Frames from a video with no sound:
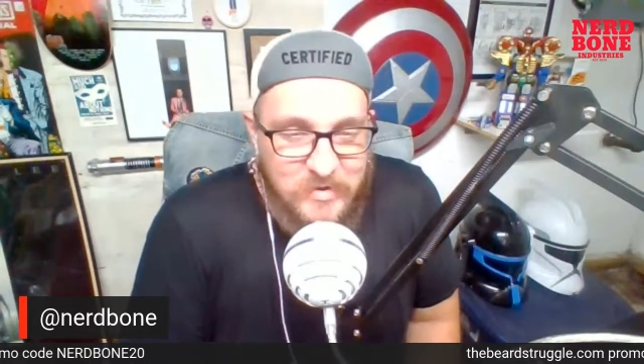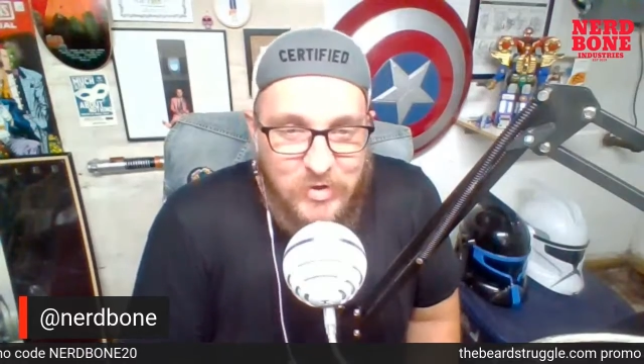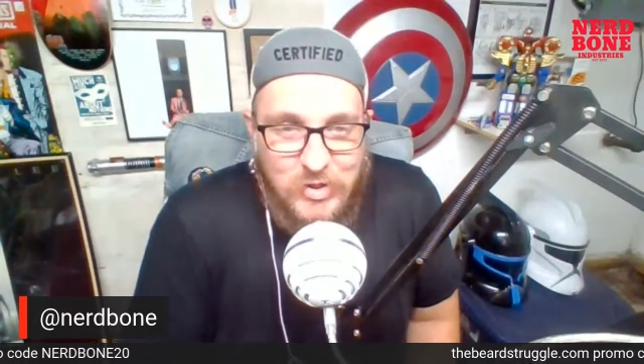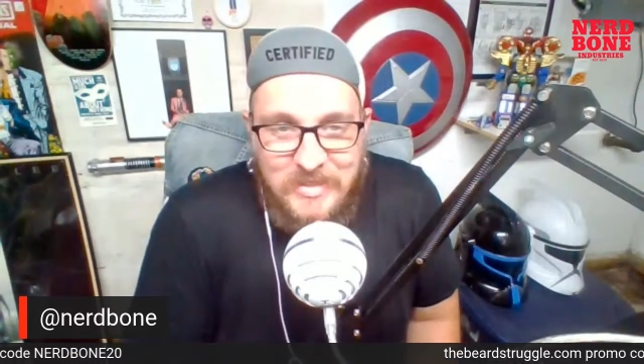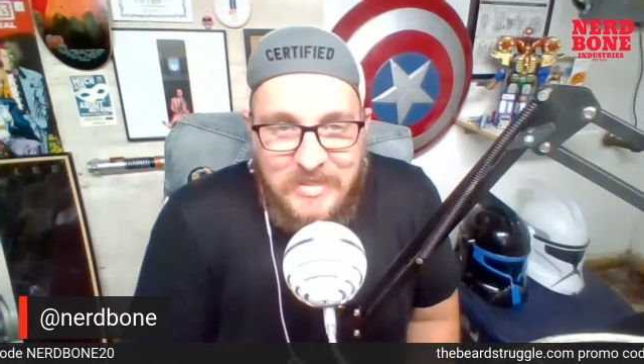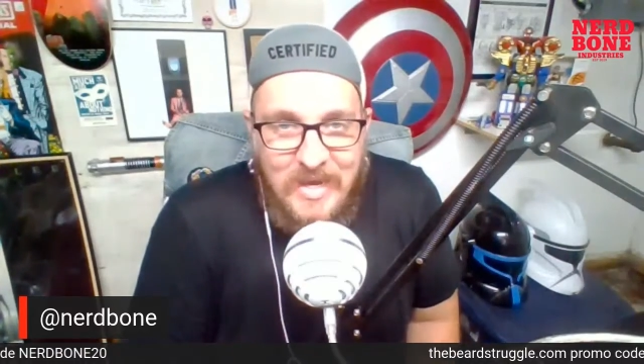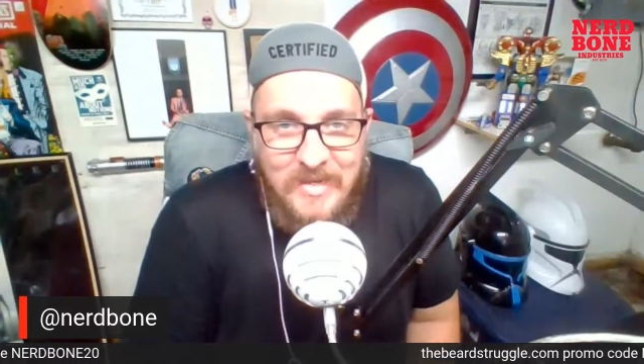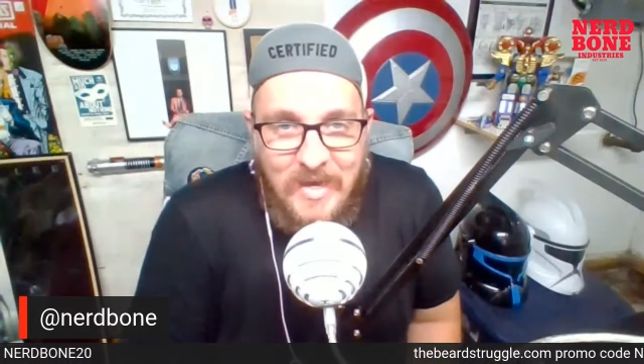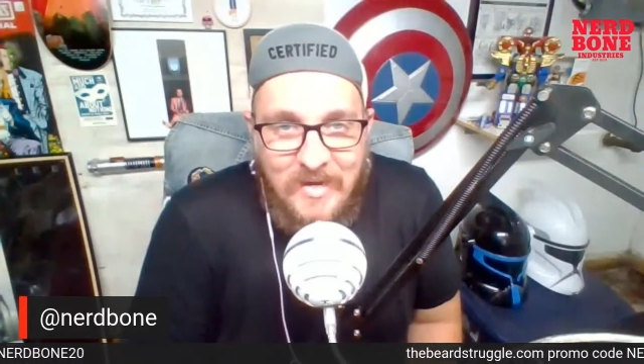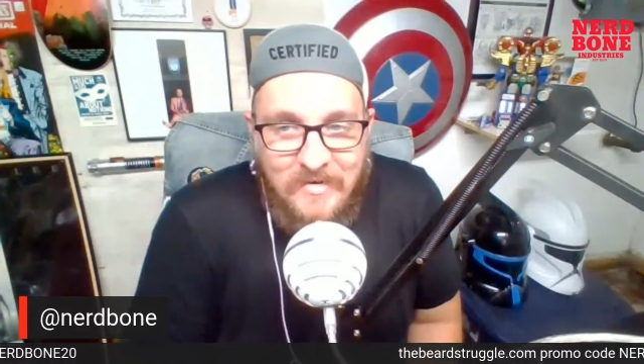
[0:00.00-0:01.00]
good just
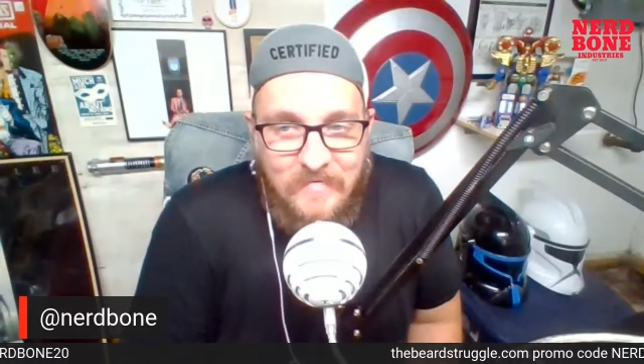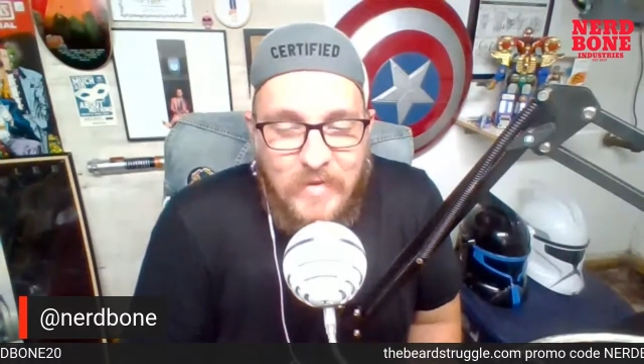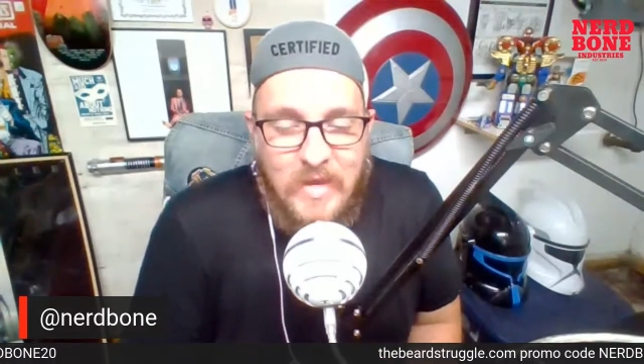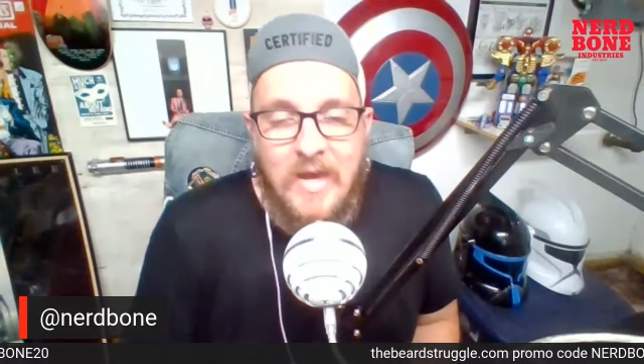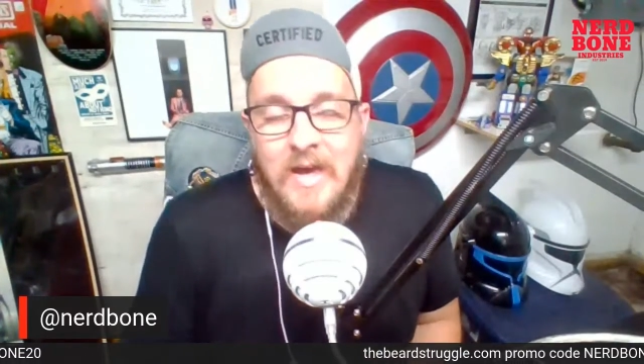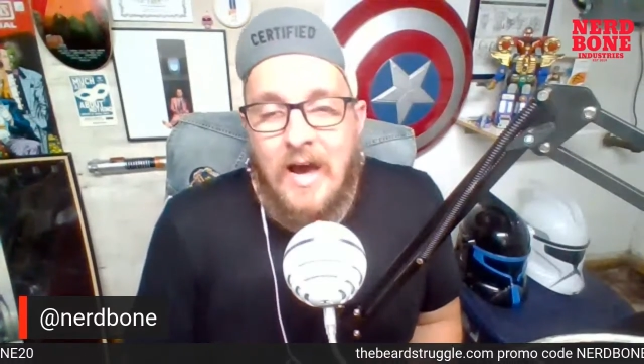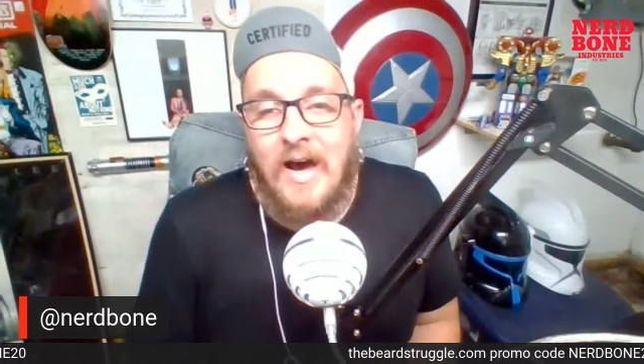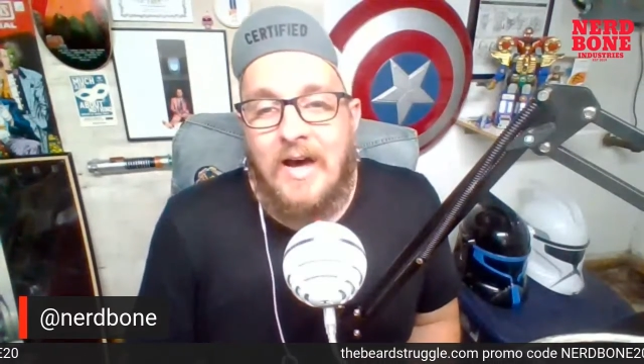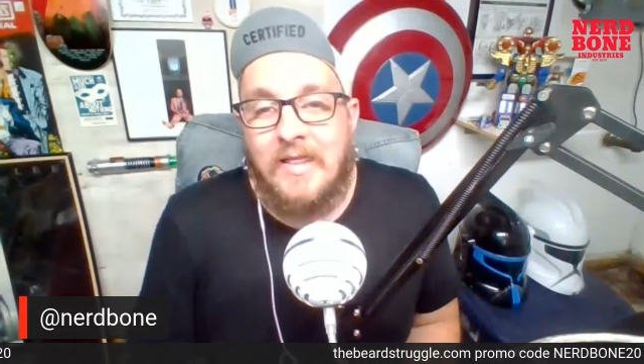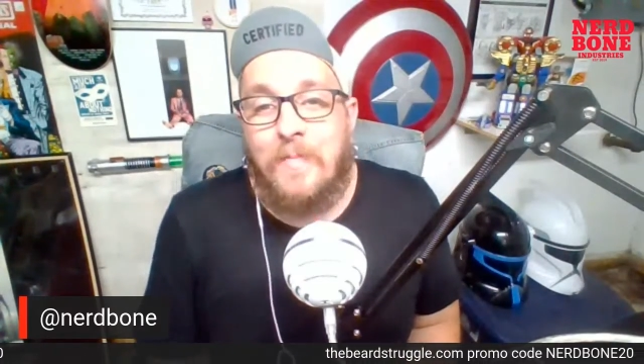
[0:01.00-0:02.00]
saying that. The